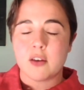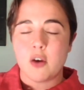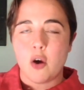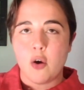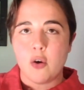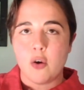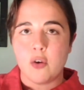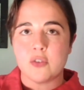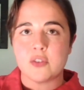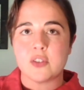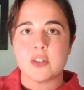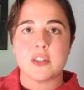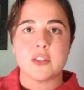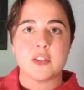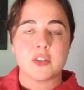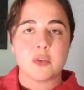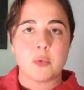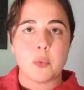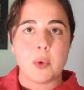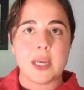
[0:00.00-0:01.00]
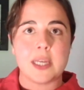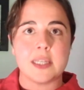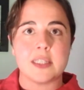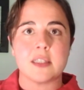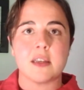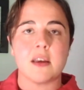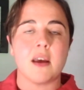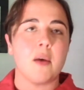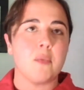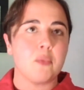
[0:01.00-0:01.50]
cod and squid,
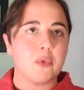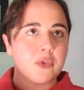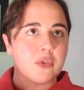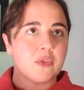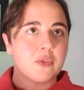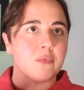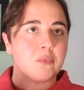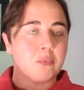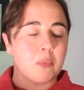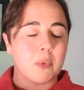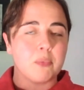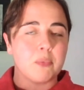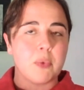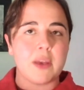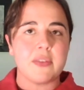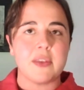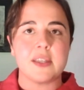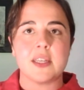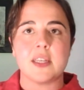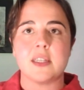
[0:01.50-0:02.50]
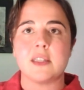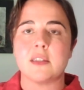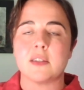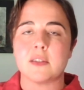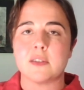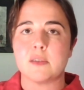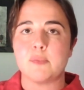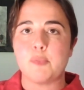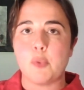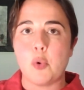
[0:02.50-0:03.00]
which is where they tend
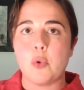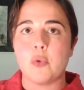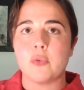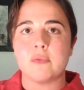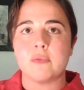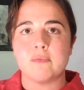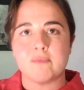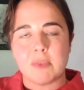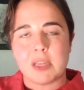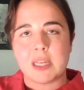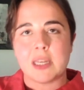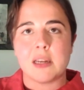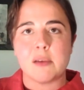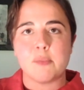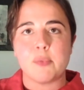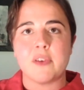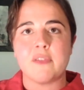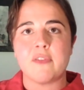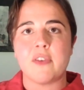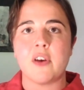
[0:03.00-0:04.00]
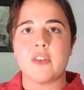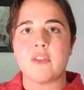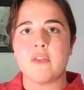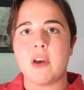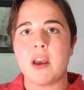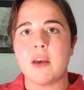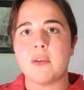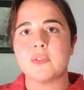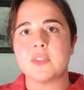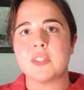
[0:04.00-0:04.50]
to spawn a little bit further
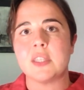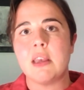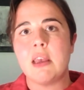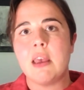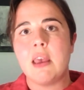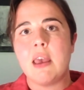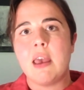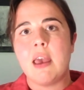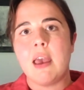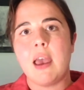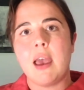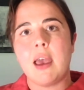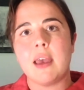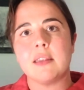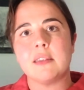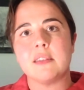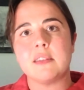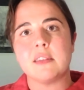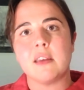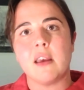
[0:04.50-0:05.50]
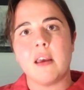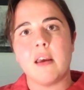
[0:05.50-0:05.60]
out, and